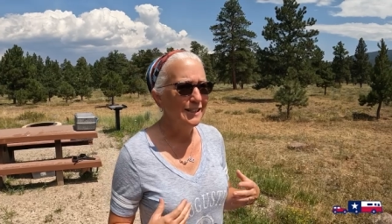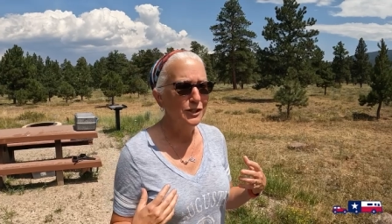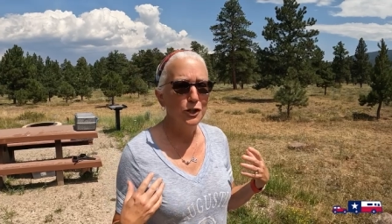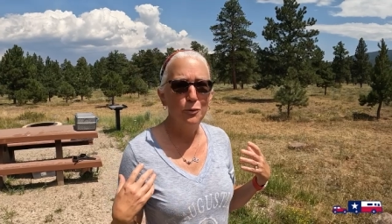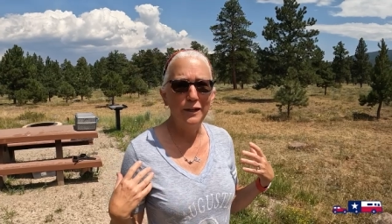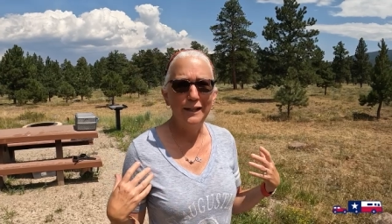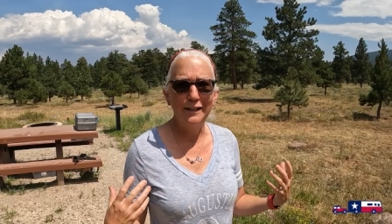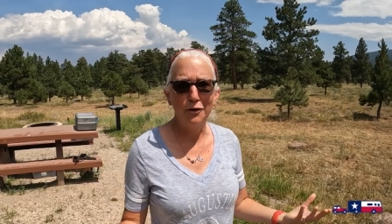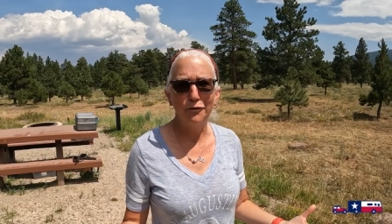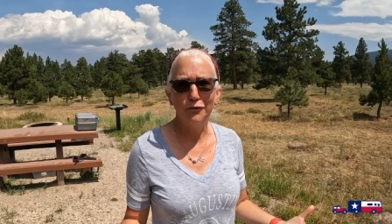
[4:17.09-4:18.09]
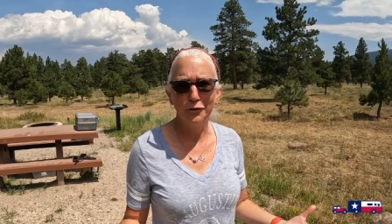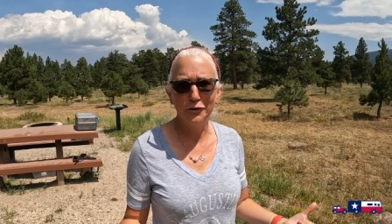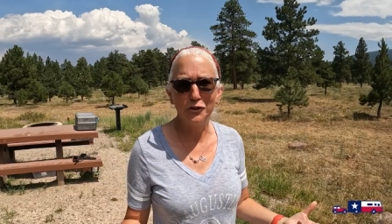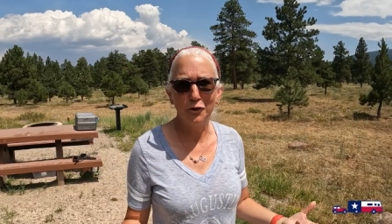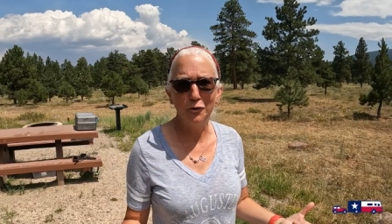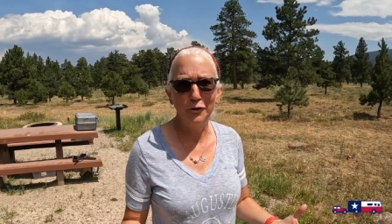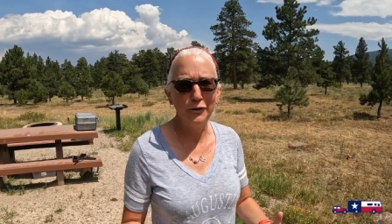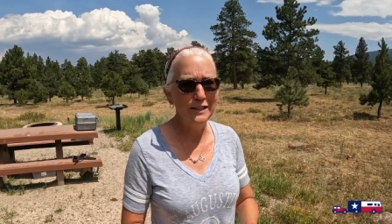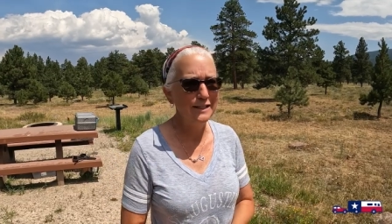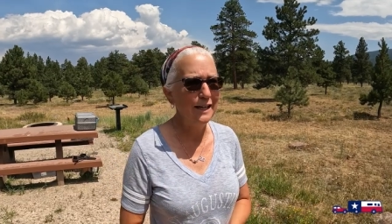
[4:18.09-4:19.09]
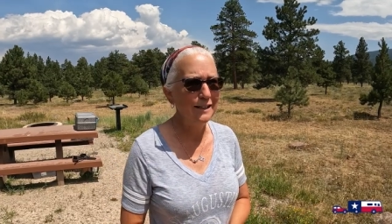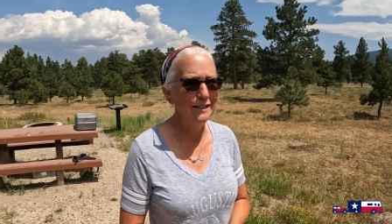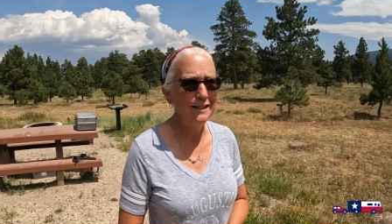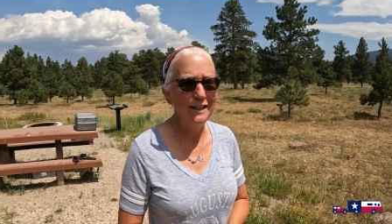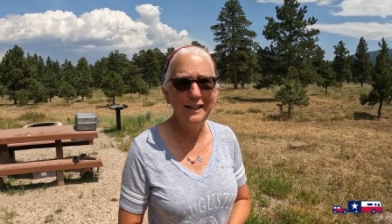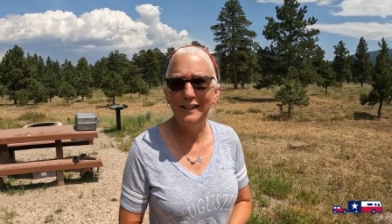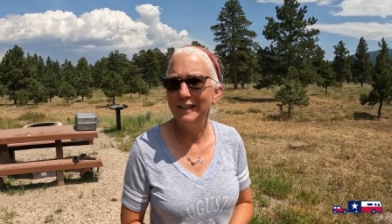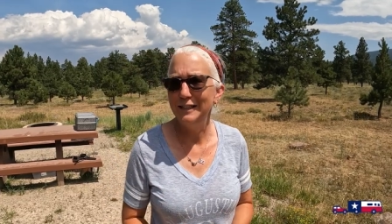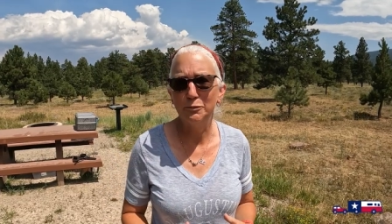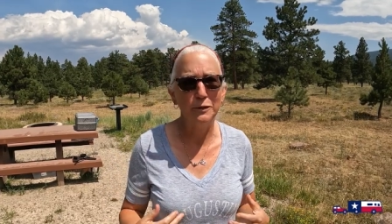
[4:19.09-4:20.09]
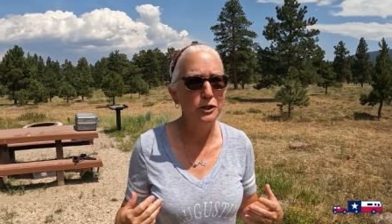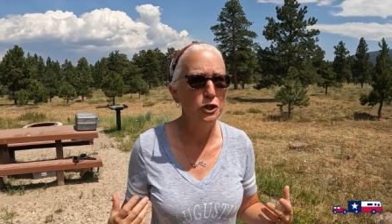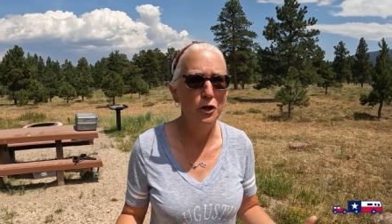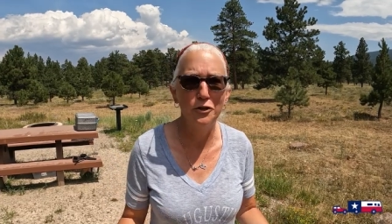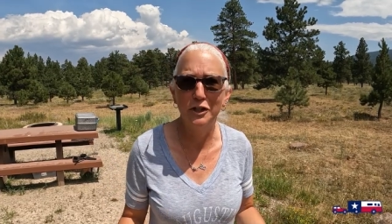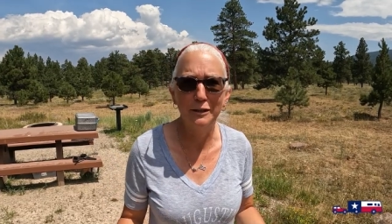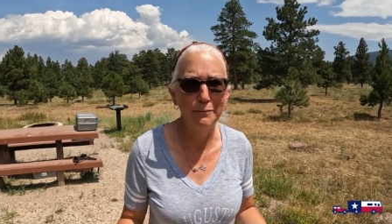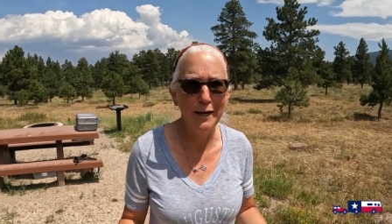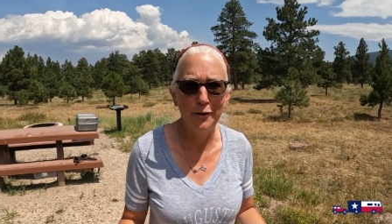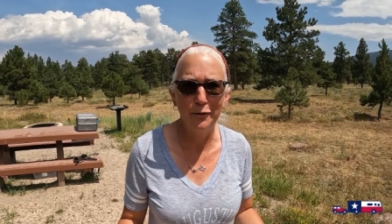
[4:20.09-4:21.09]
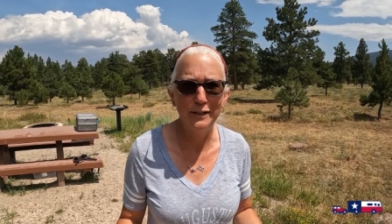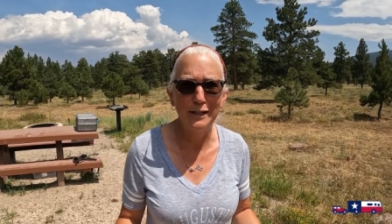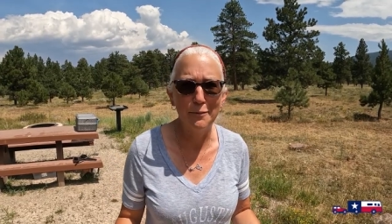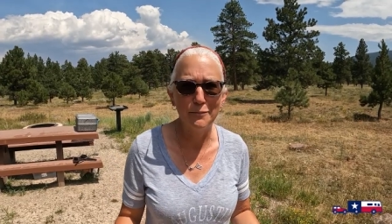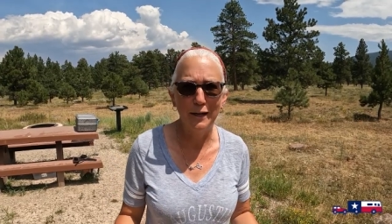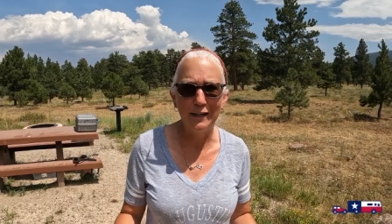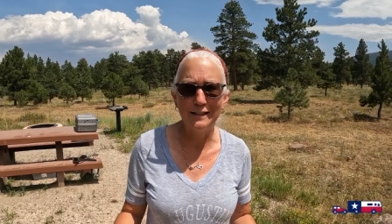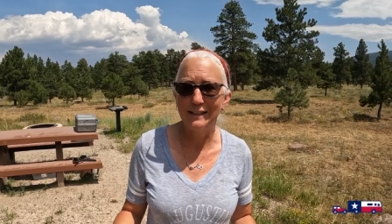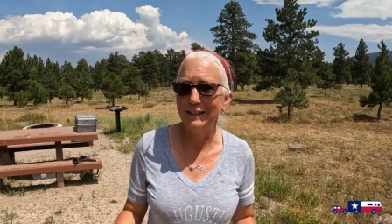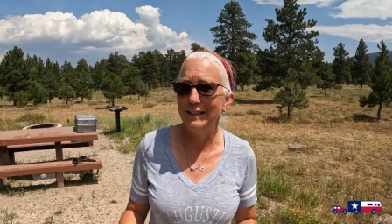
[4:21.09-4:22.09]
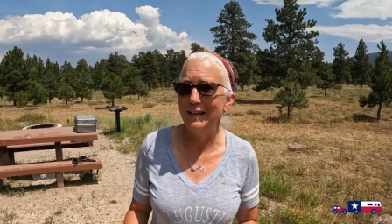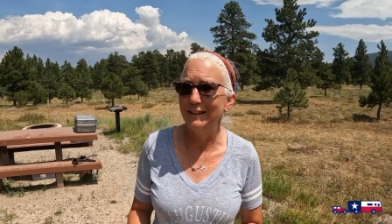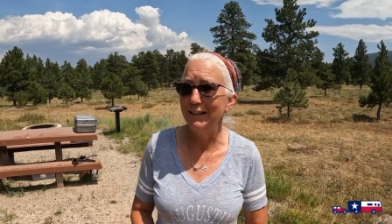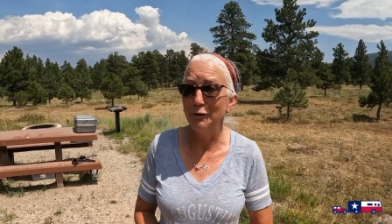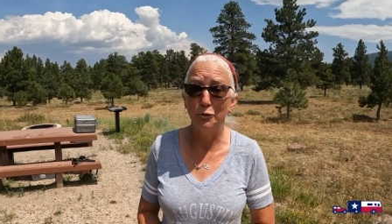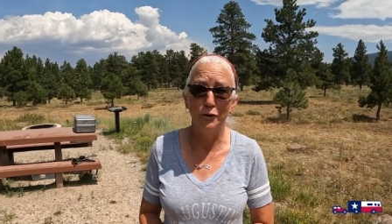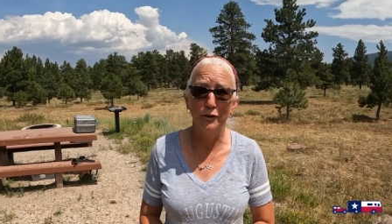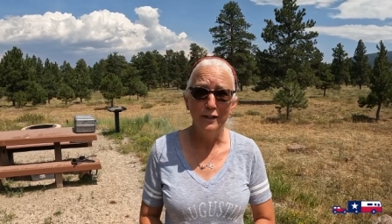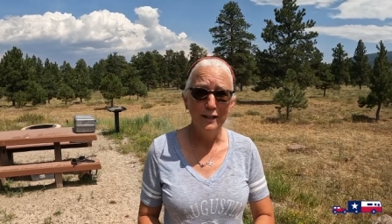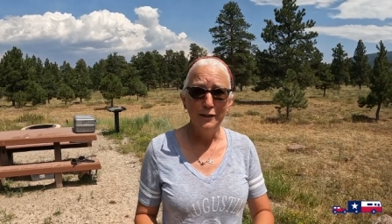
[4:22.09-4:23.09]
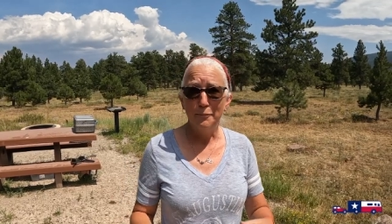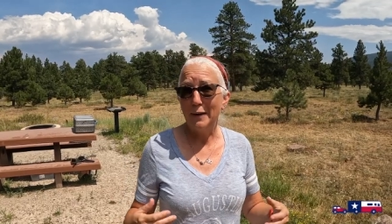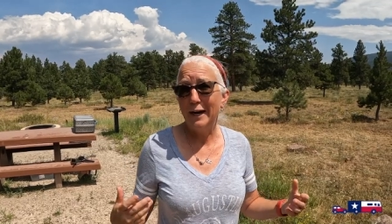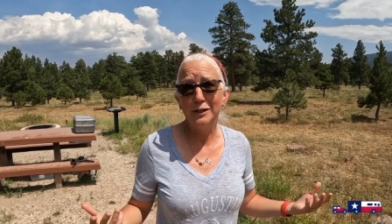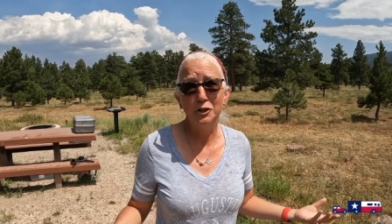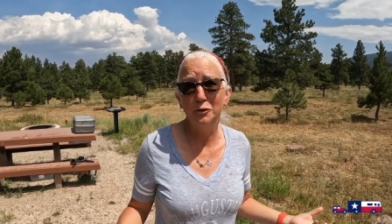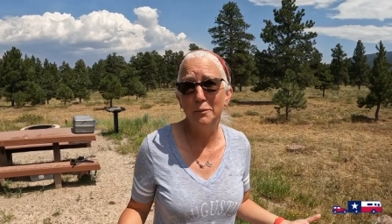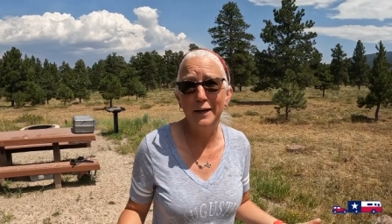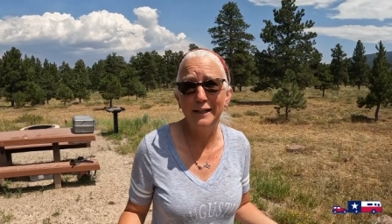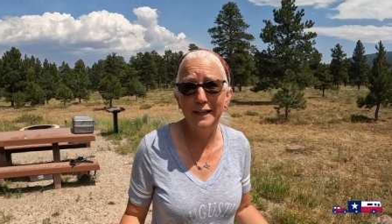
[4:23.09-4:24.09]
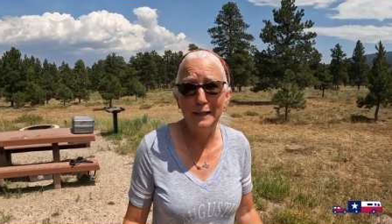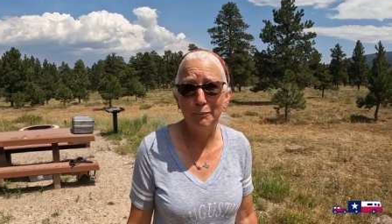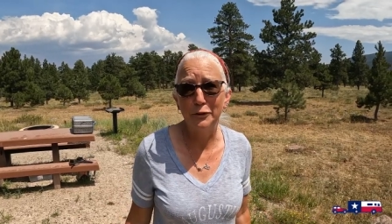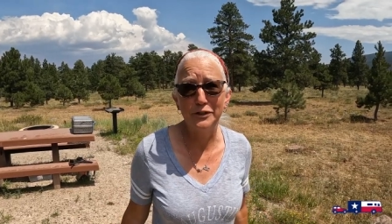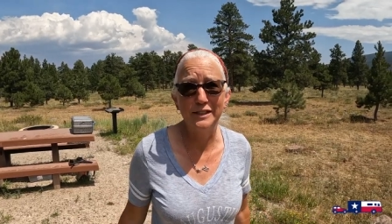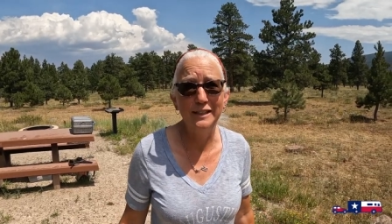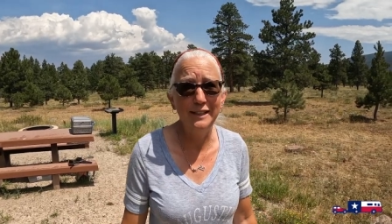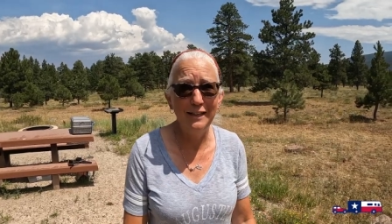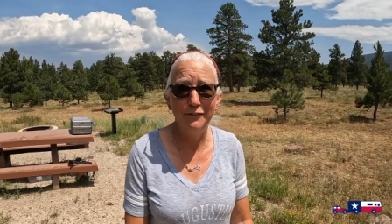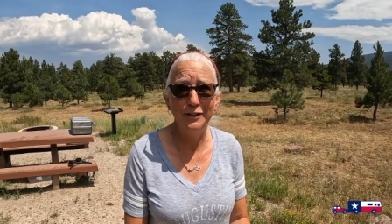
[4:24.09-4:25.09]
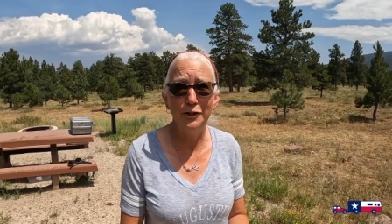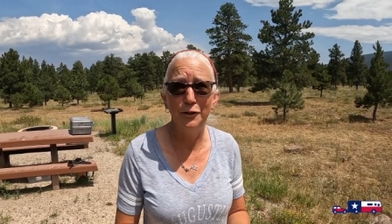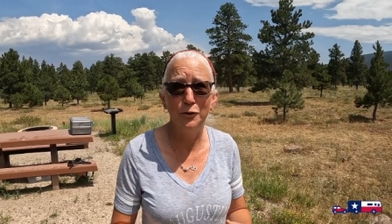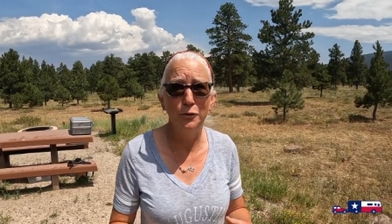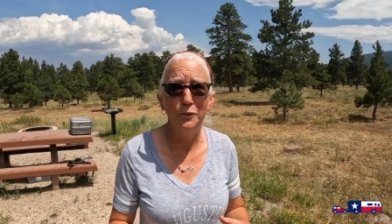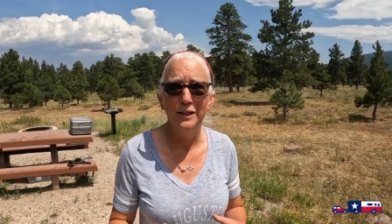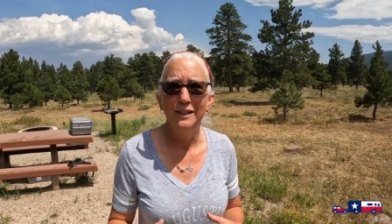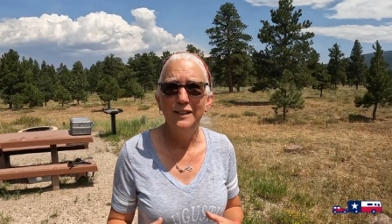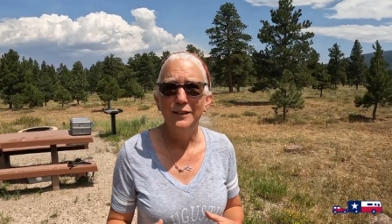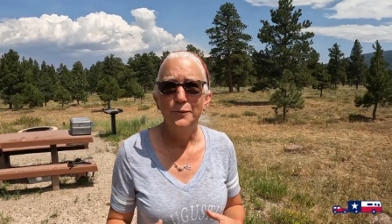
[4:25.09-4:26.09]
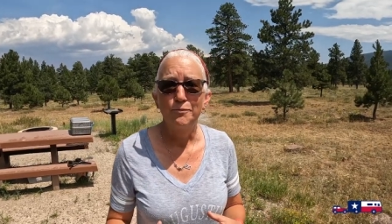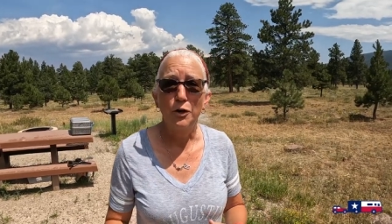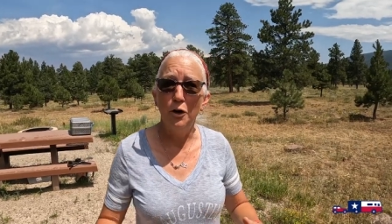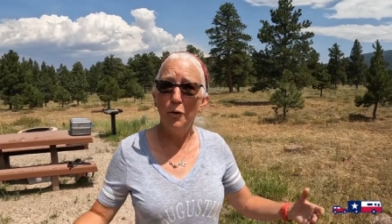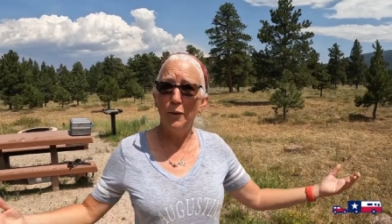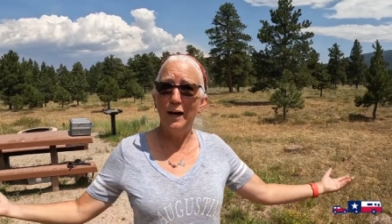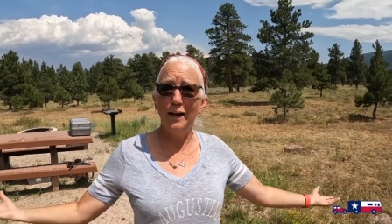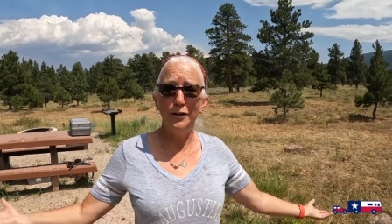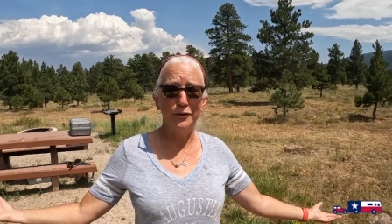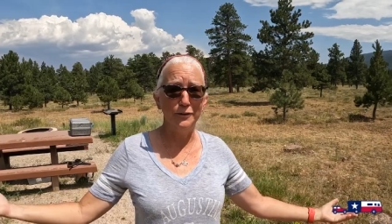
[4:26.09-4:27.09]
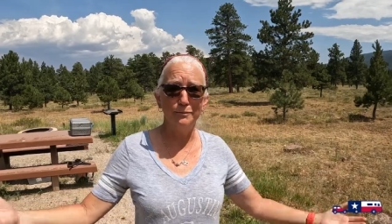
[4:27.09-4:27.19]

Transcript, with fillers: and so we're getting our full solar intake today. It's been charging the batteries up nicely. I think we're back to about 80%, even though... Higher. Oh, higher.